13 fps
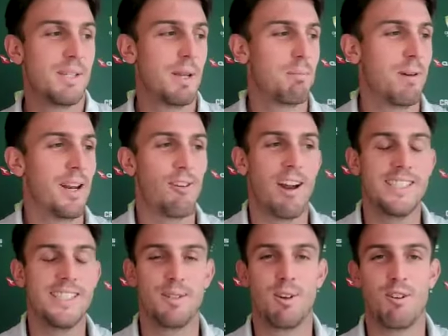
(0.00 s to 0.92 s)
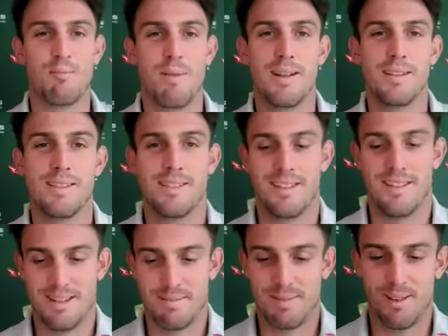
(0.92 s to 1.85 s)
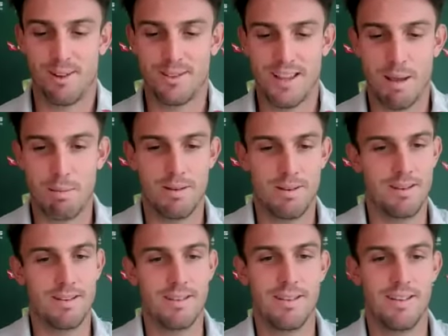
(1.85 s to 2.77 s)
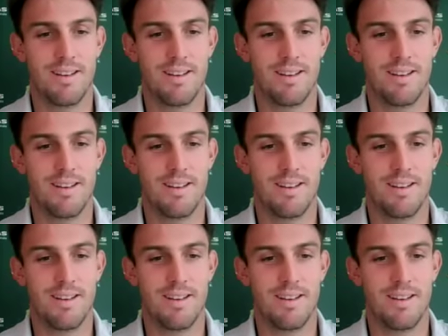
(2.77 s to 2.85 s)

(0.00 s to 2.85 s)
a pretty crazy 12 months. A lot's happened, and